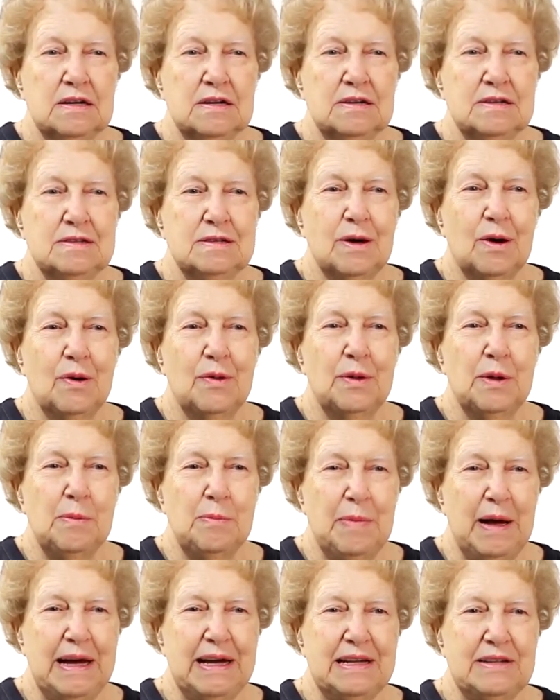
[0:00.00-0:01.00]

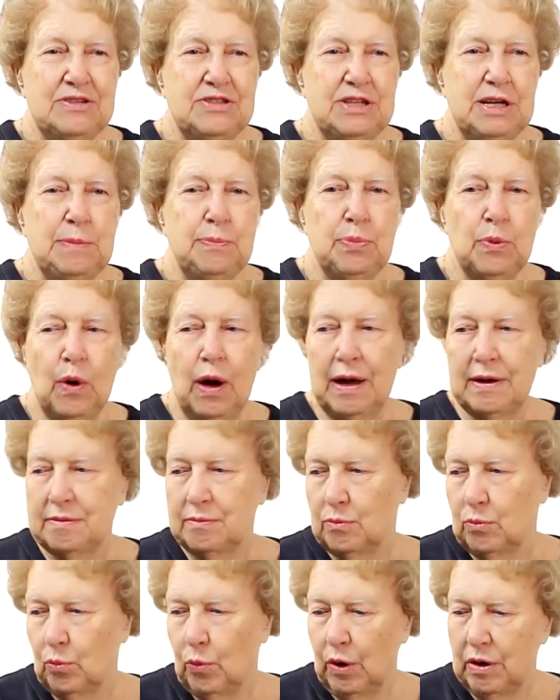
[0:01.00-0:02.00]
And she brought
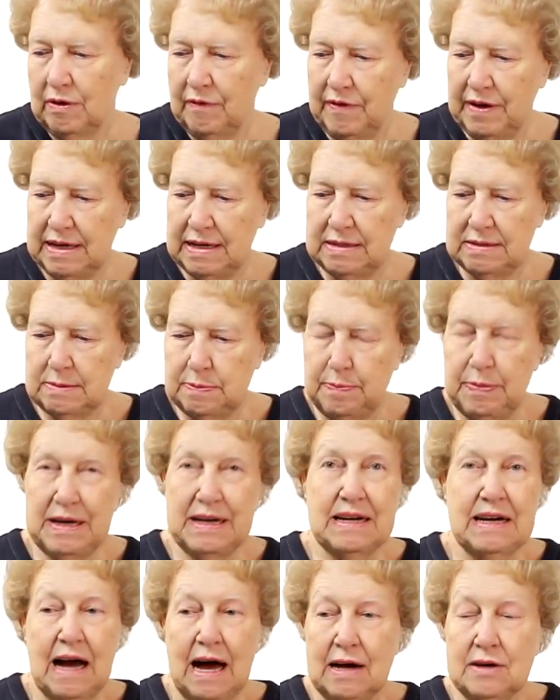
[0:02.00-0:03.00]
one of these
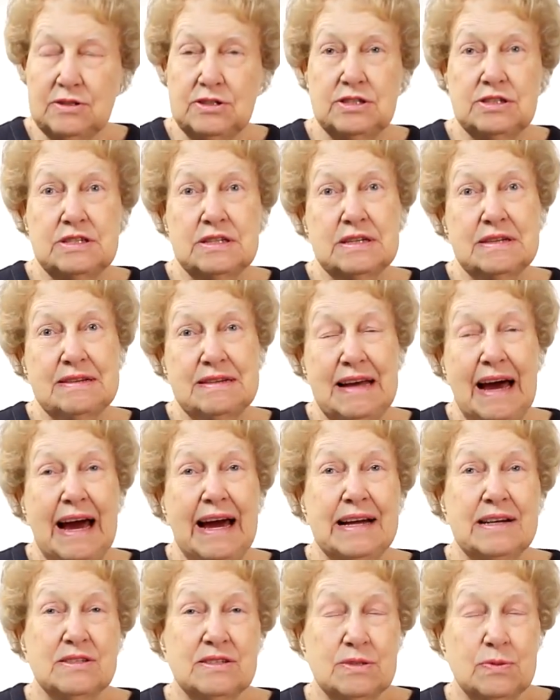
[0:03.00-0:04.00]
big oxygen
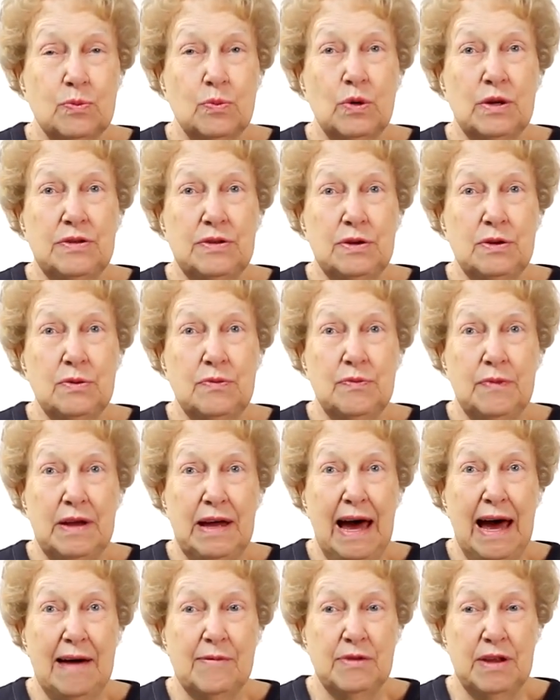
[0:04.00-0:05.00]
tanks with you,
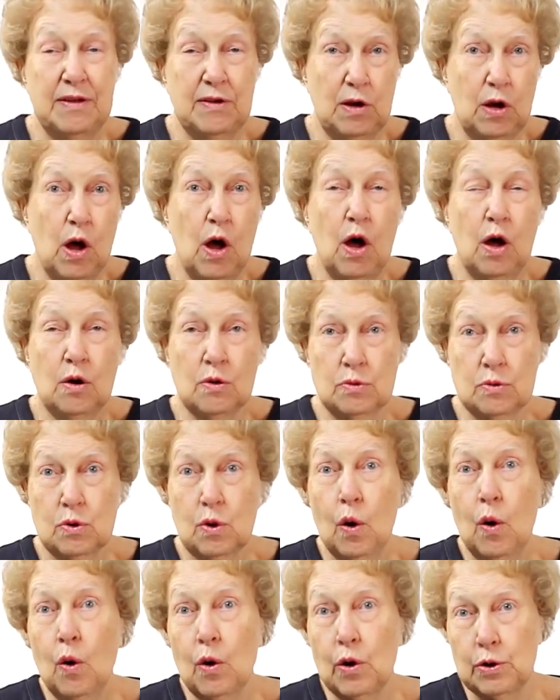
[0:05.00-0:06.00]
have the long
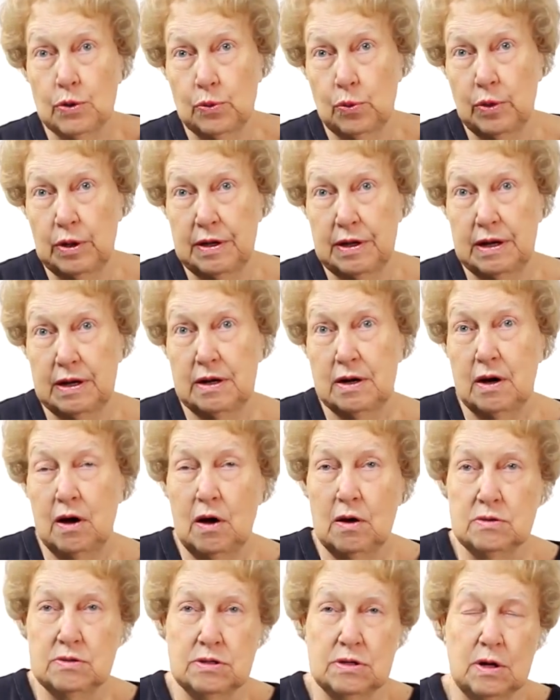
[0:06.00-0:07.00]
cord with it
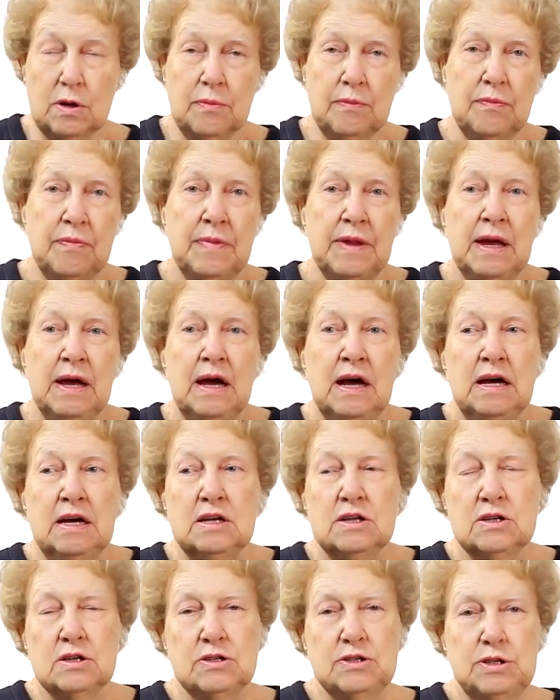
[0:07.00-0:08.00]
also.
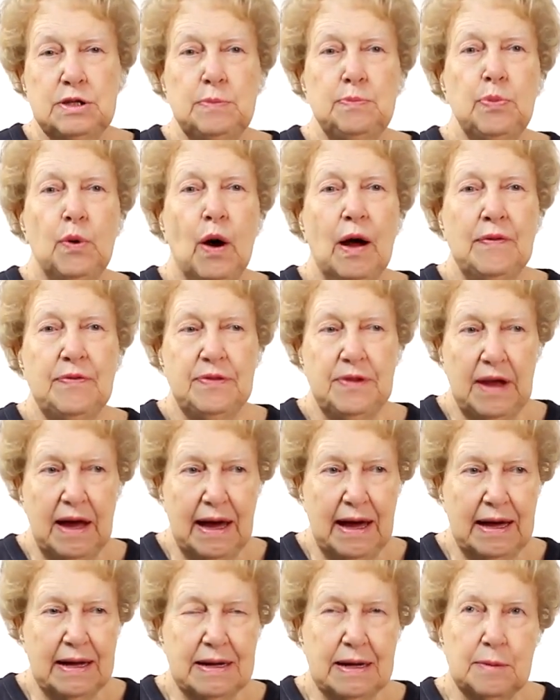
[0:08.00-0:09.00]
So she brought
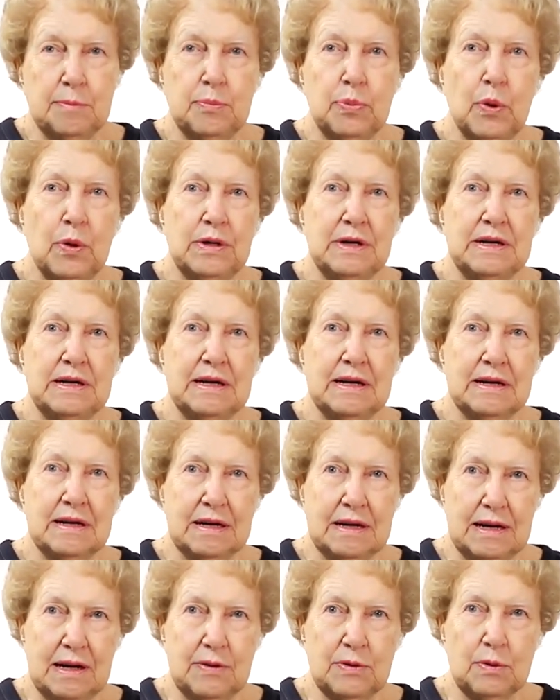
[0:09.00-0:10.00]
that and put it in
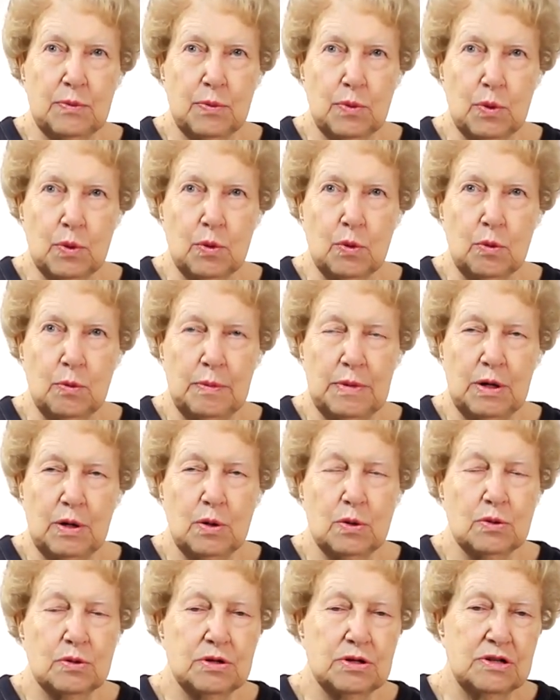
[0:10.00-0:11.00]
another room and
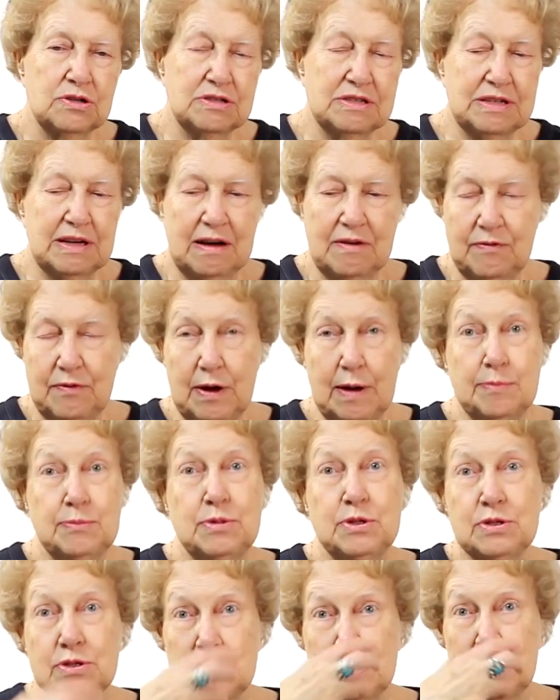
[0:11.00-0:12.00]
hooked herself up
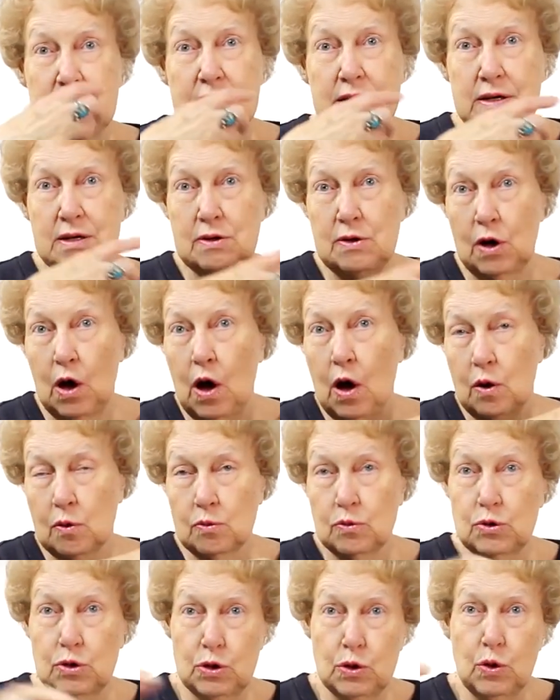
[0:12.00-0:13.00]
to the
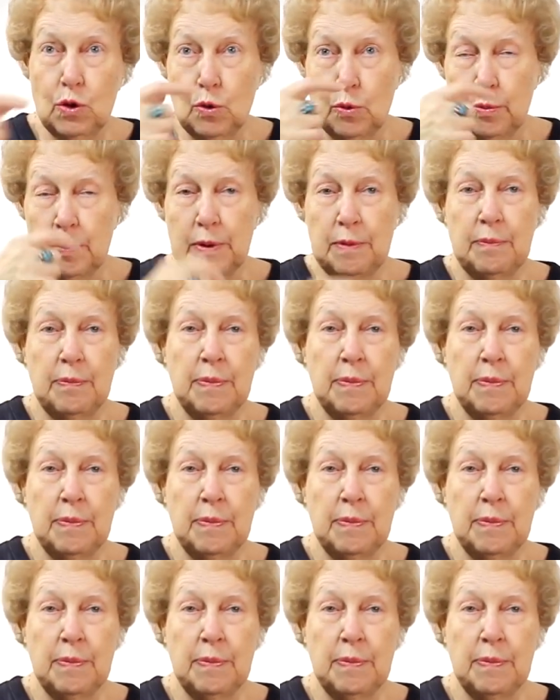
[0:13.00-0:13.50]
long tube.